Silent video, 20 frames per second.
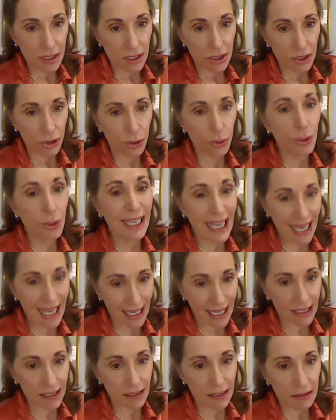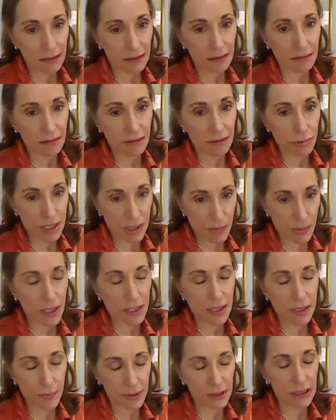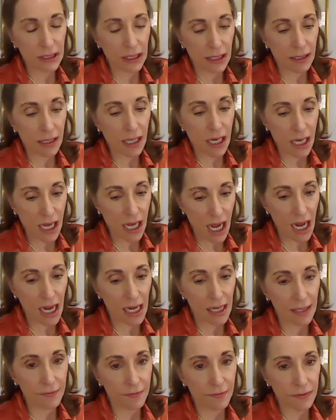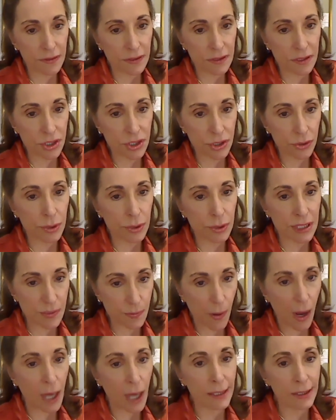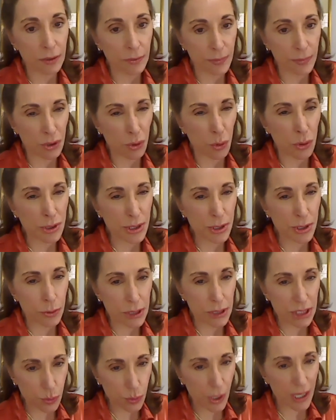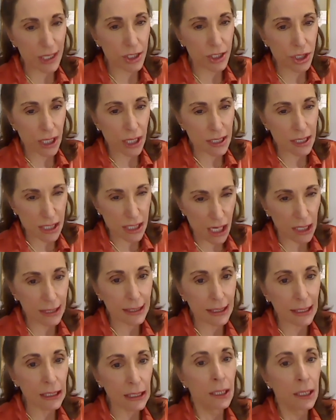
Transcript: who get the responsibility they have to inspire, but also assuage anxiety